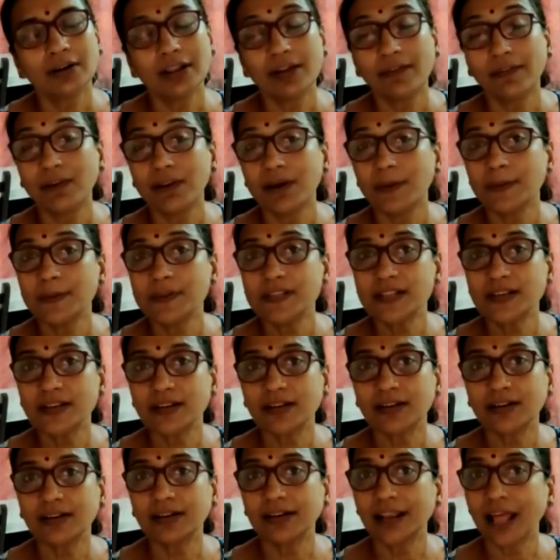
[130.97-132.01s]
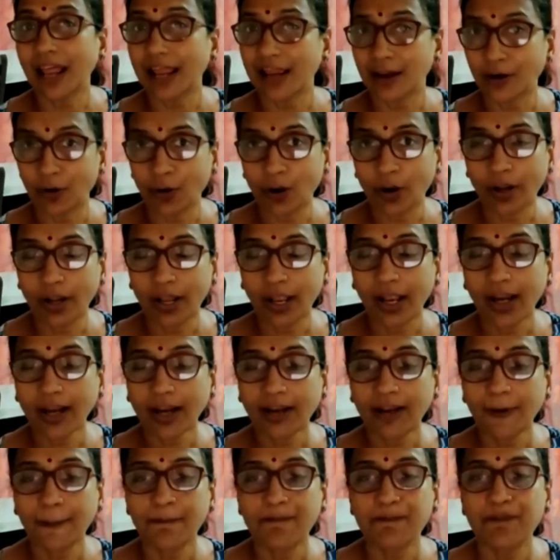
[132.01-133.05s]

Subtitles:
develops an eye contact